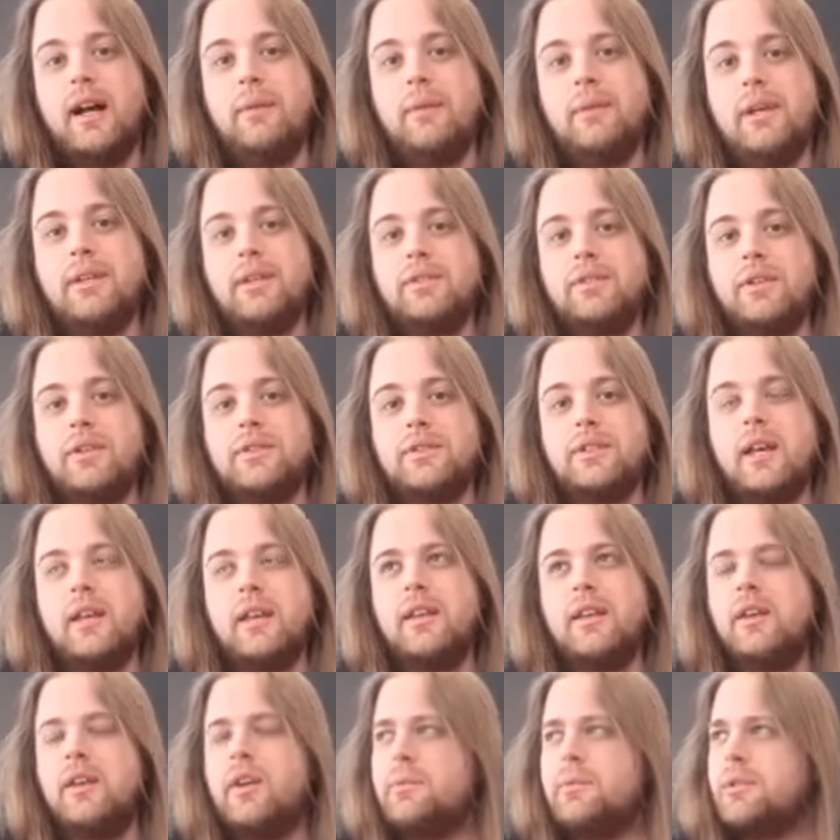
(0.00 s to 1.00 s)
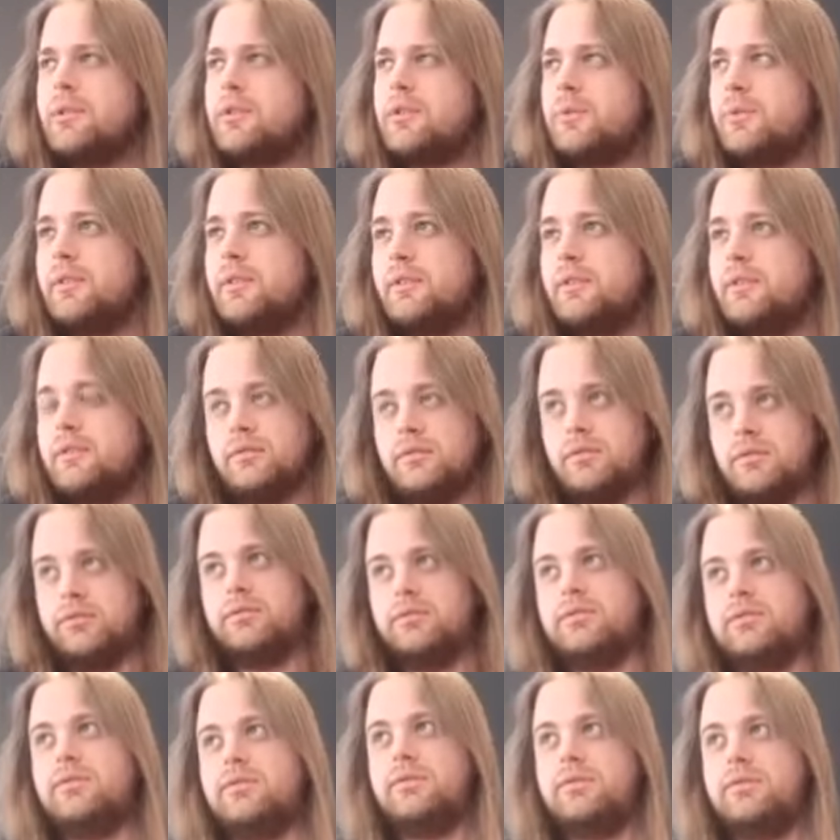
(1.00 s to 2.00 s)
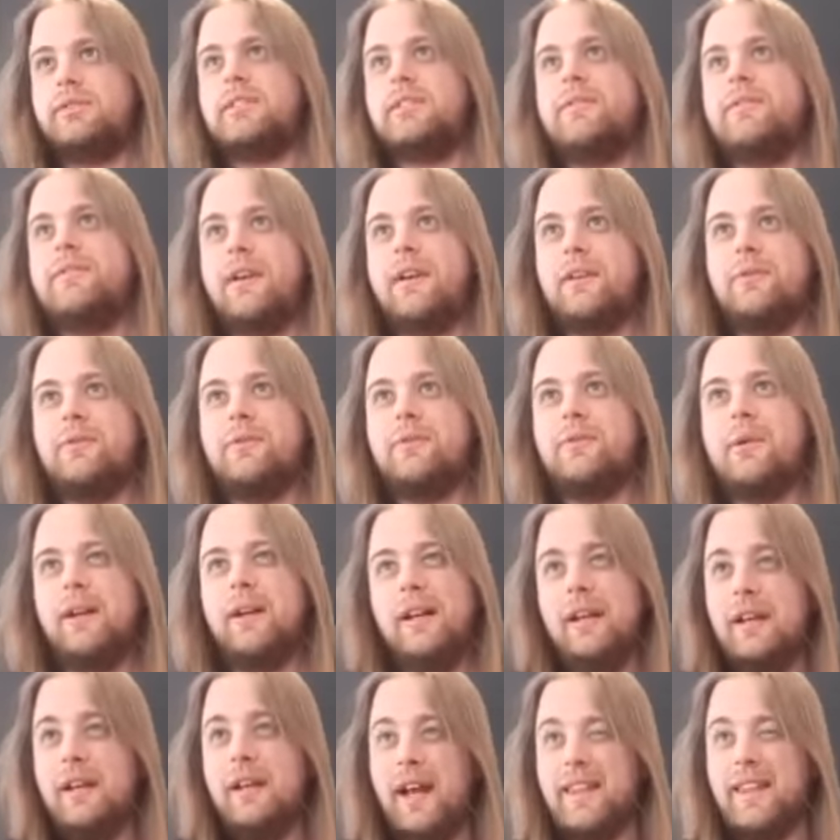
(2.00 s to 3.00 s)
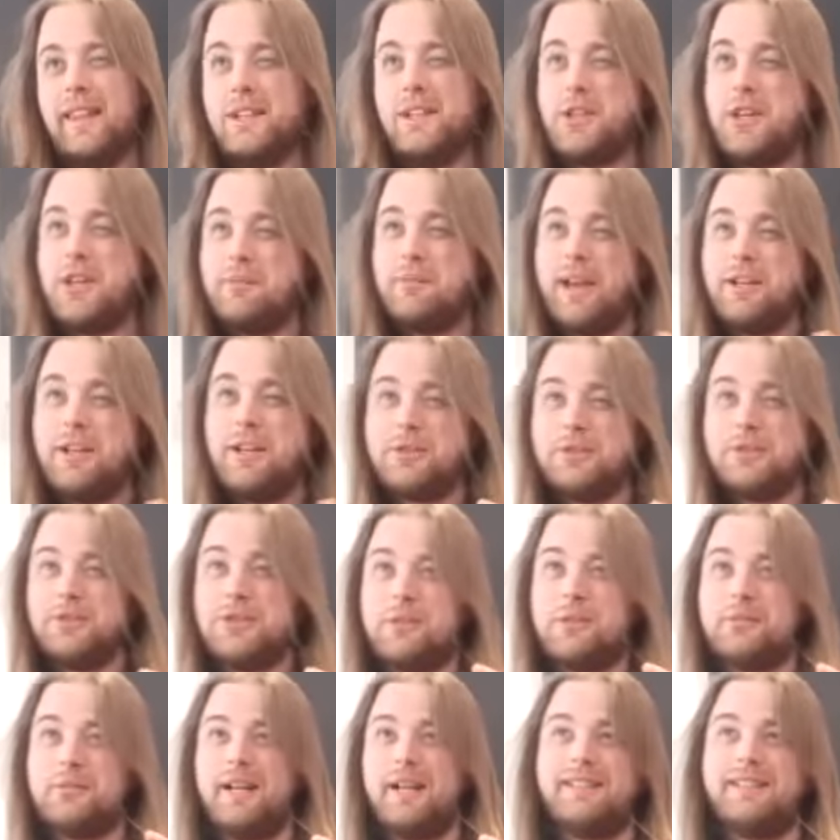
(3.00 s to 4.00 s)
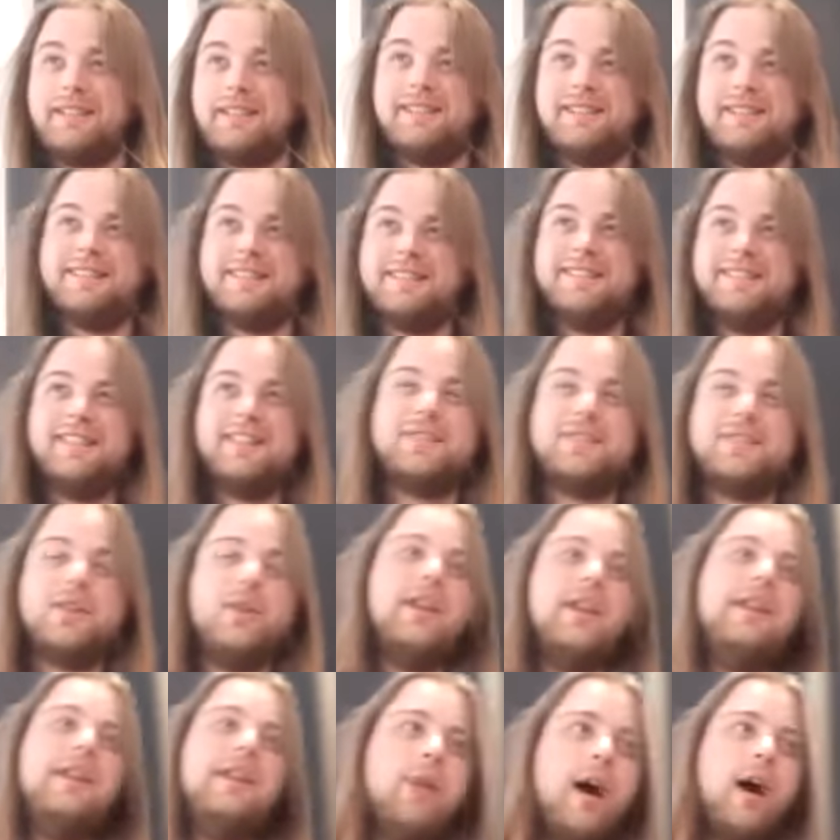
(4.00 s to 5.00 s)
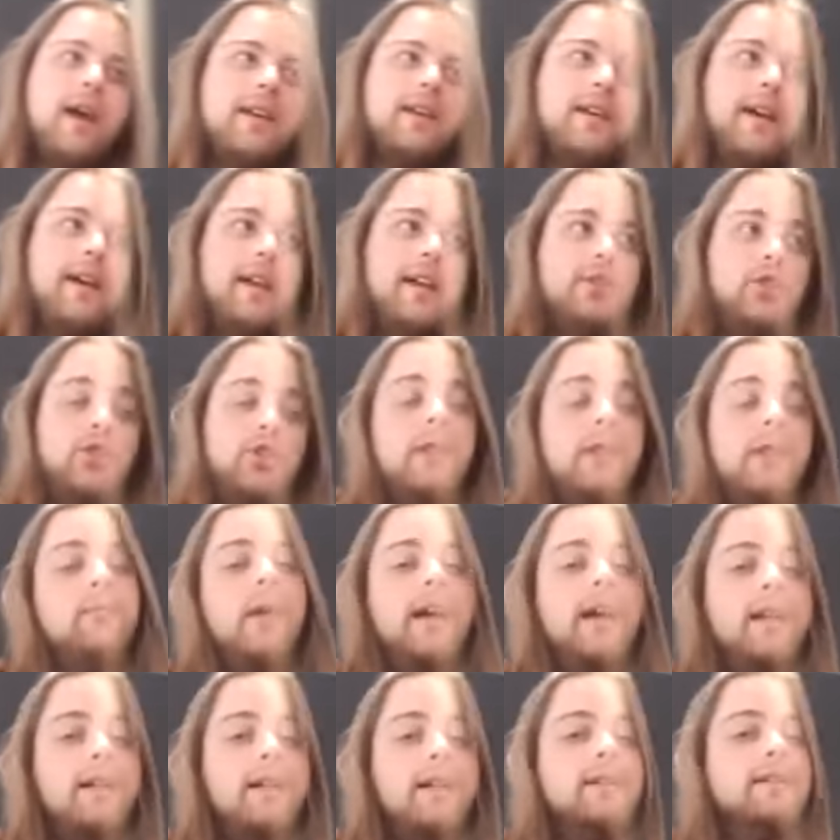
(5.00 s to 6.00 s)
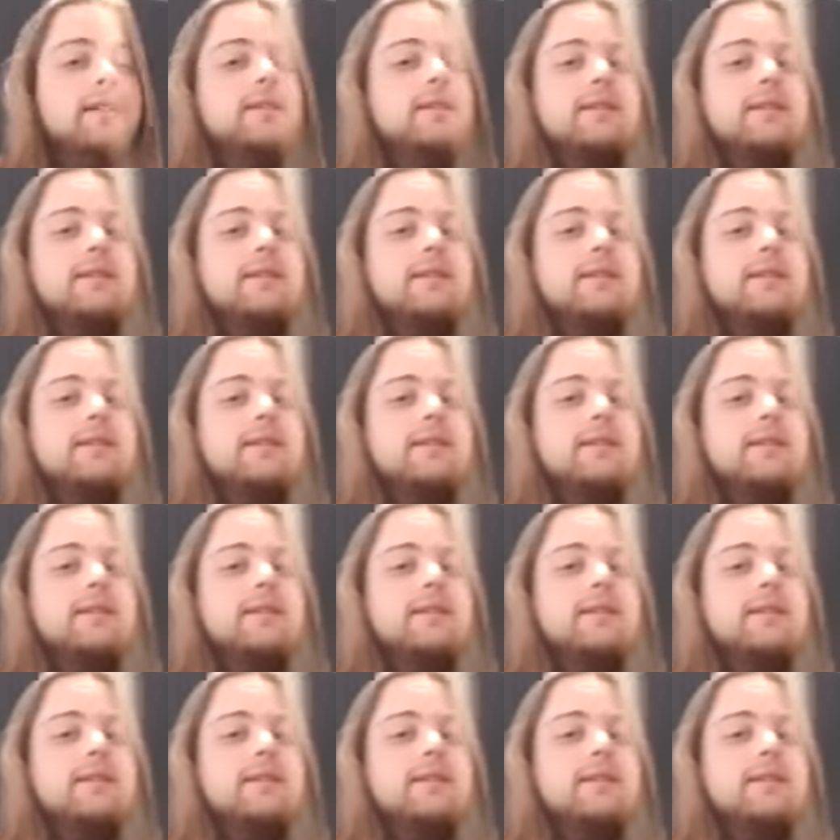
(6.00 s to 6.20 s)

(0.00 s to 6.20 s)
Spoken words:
He's constantly, I think, going between. See if I can remember. I think G major and G minor. so E minor and G minor.